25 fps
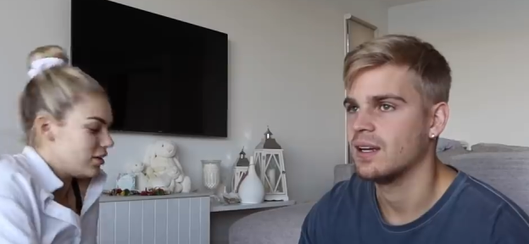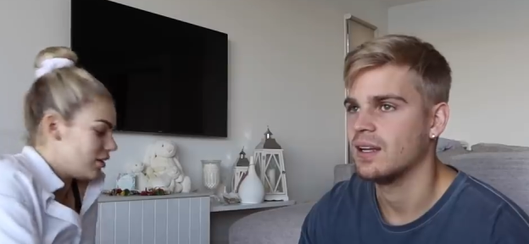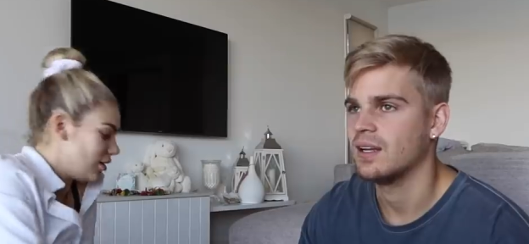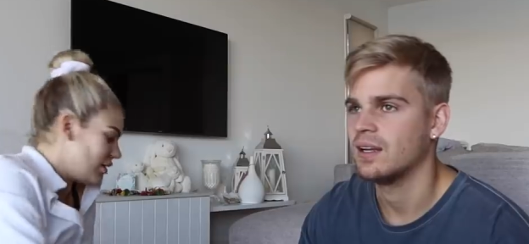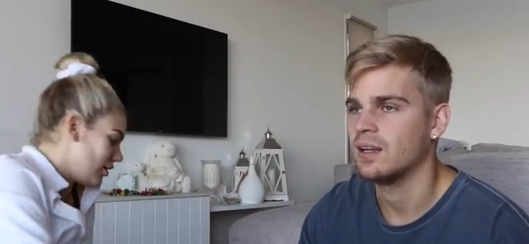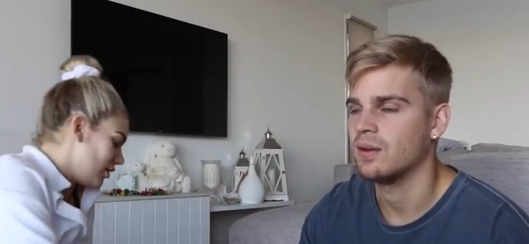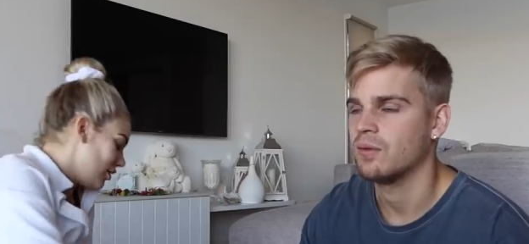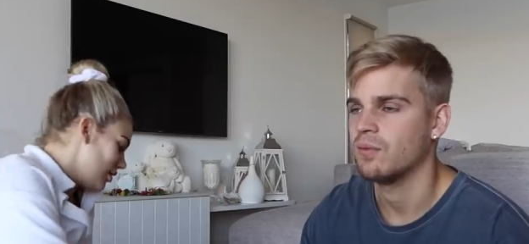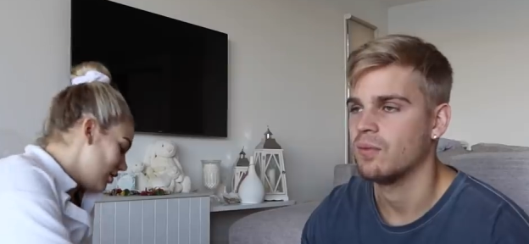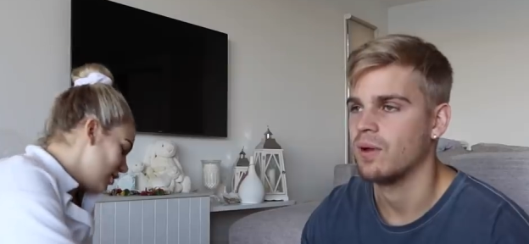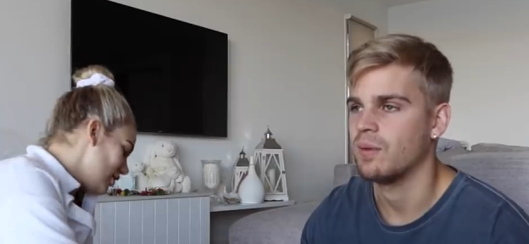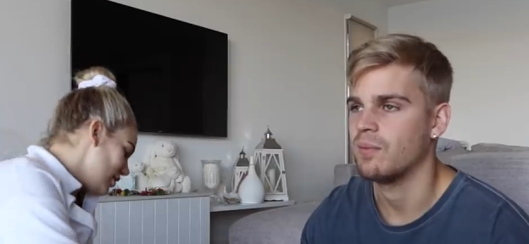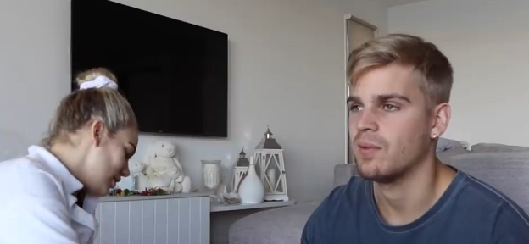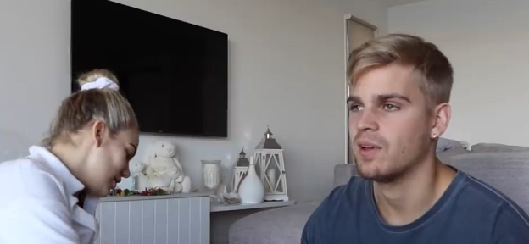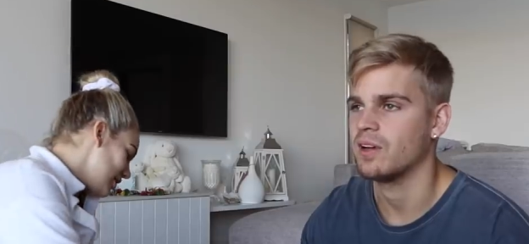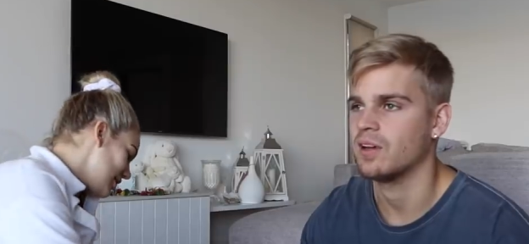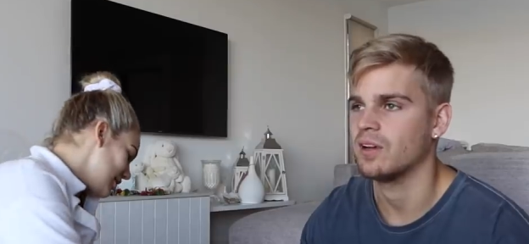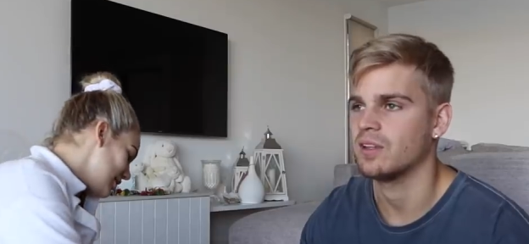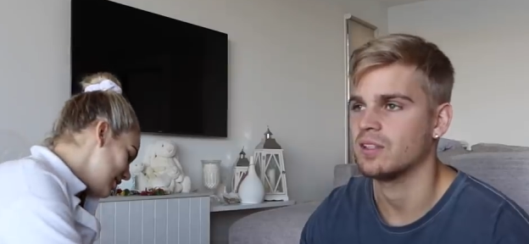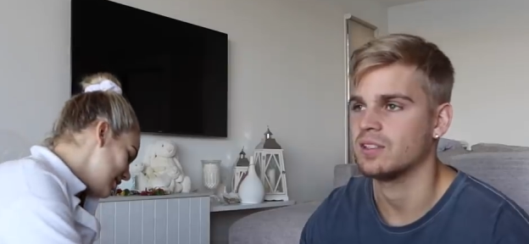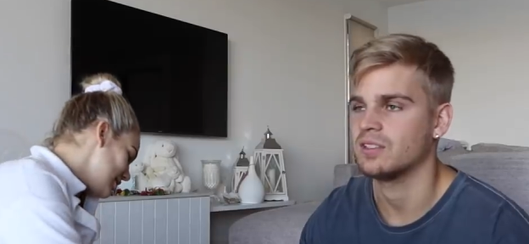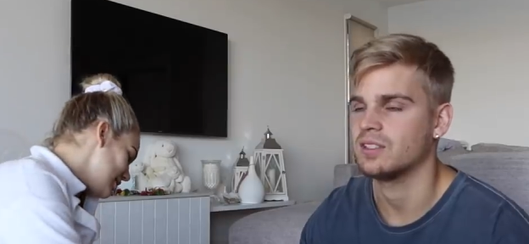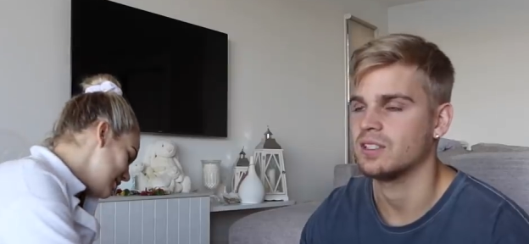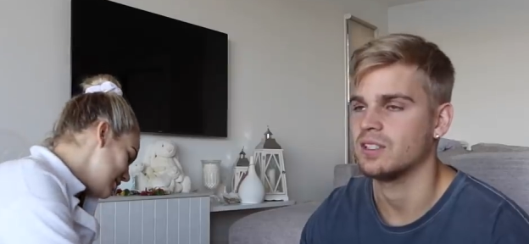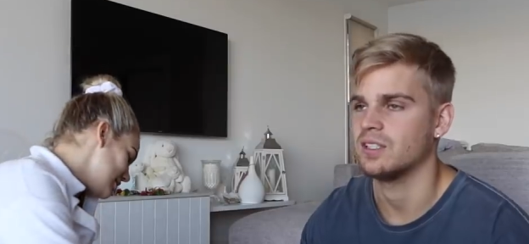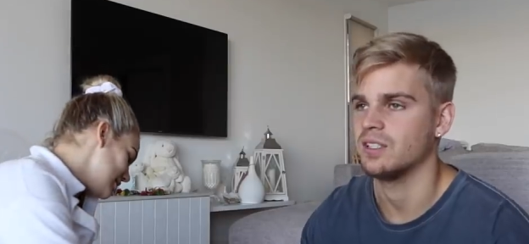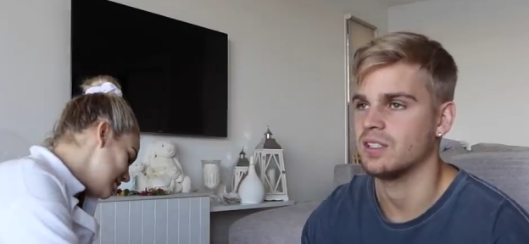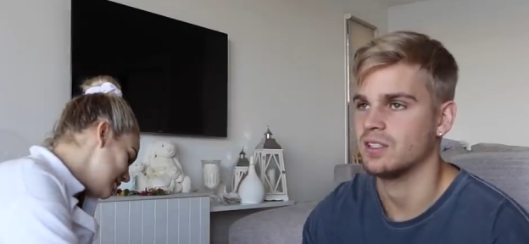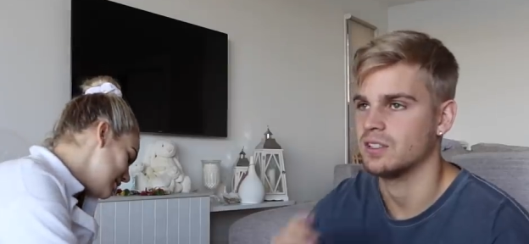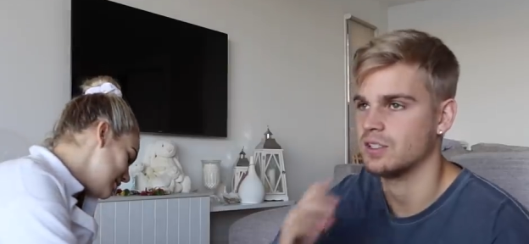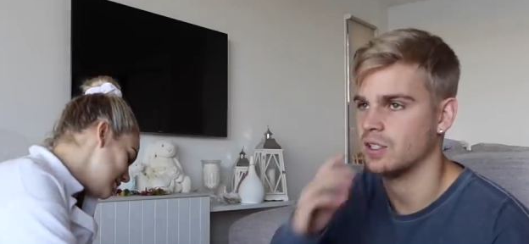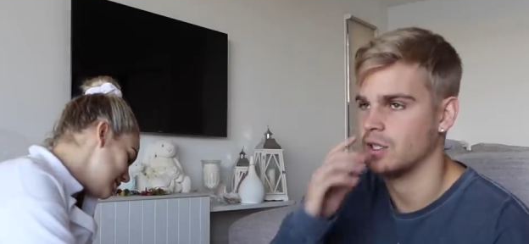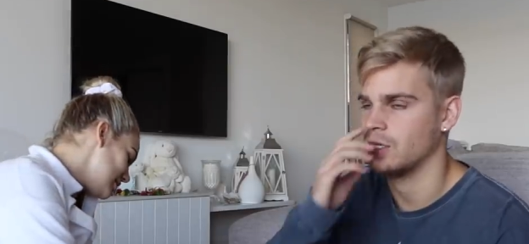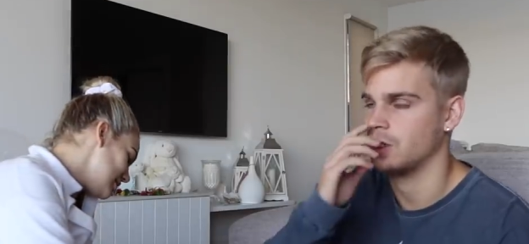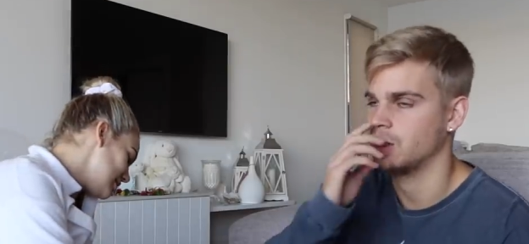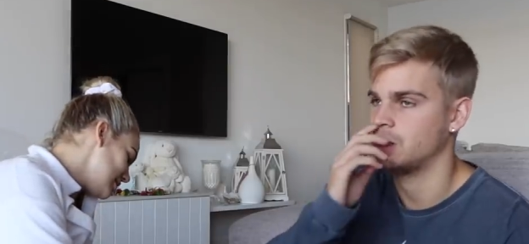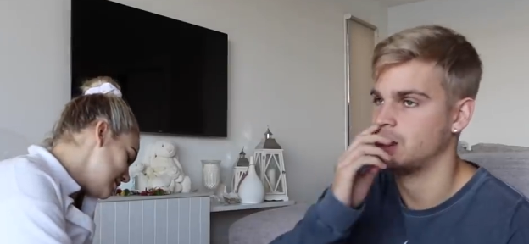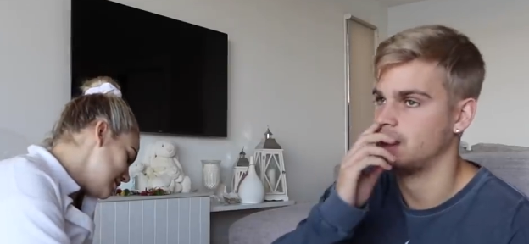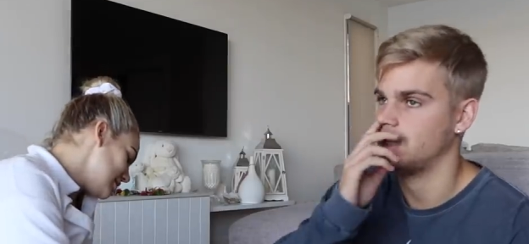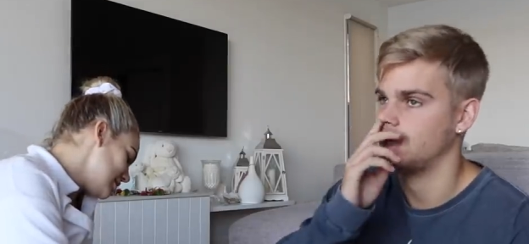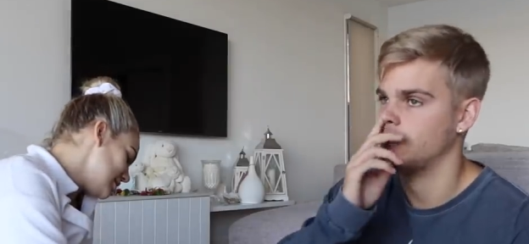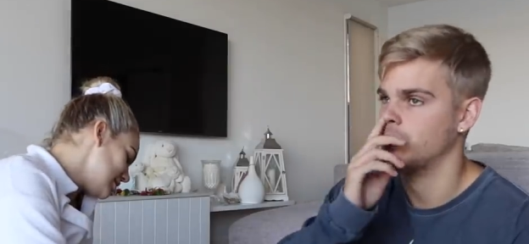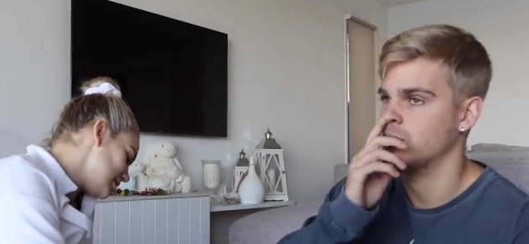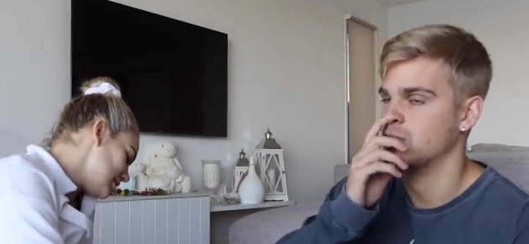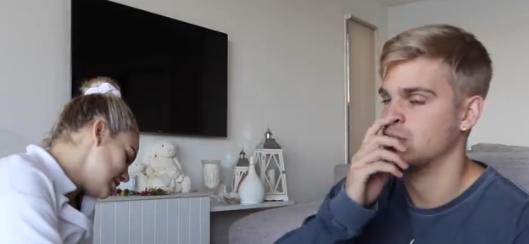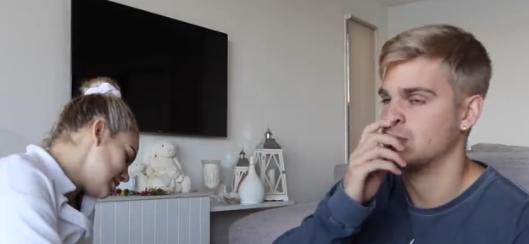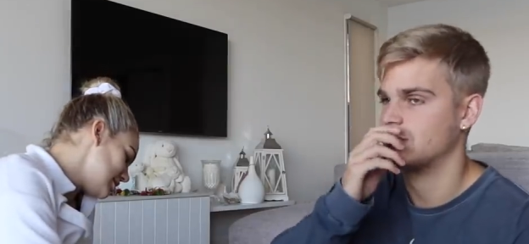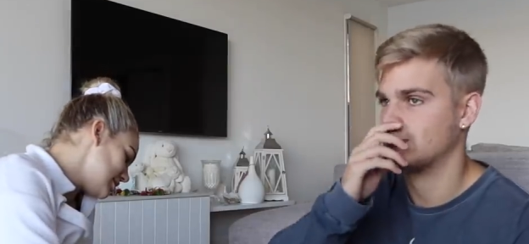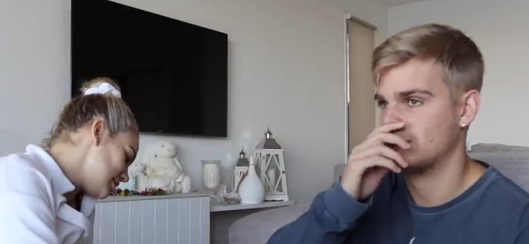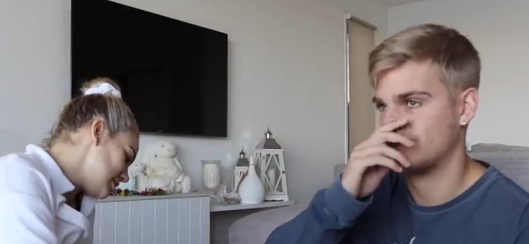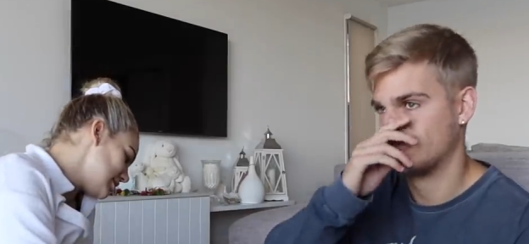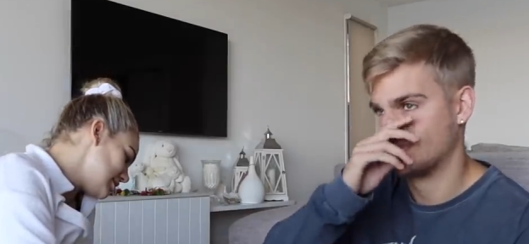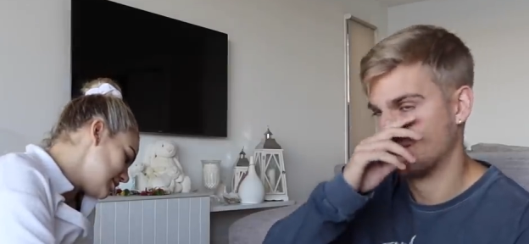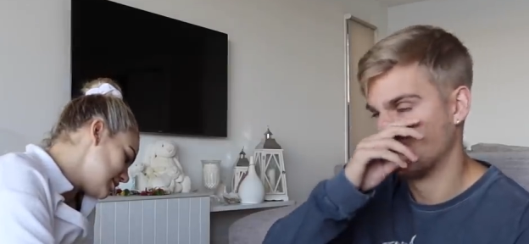Speaker 1: oh. when we got to, so she was,